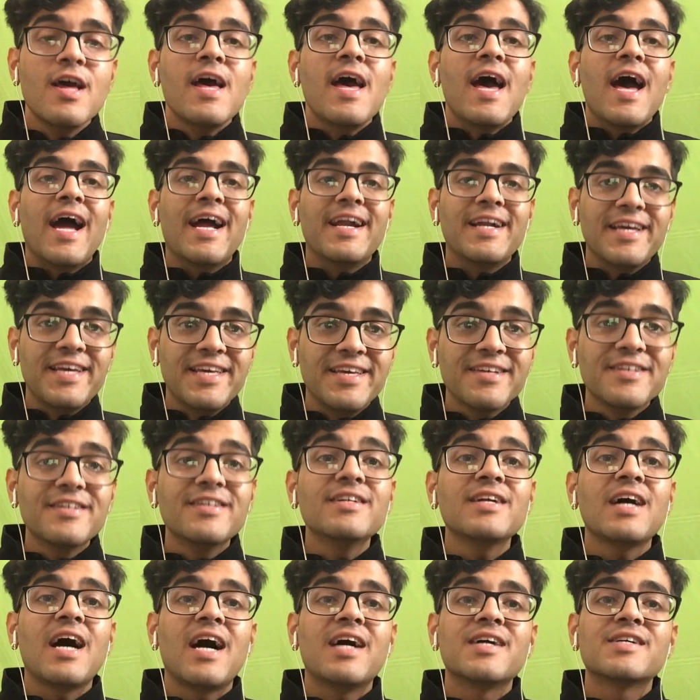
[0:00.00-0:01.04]
and here
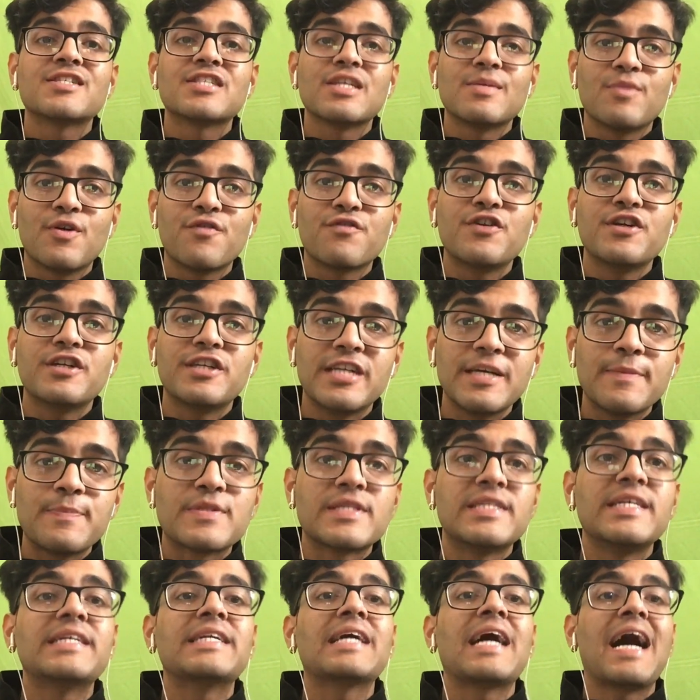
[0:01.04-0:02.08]
are some of the tips
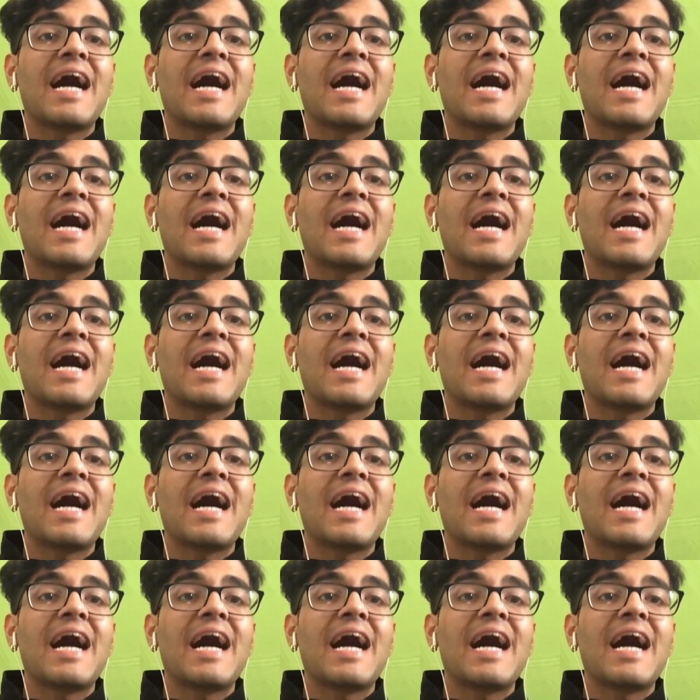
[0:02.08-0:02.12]
that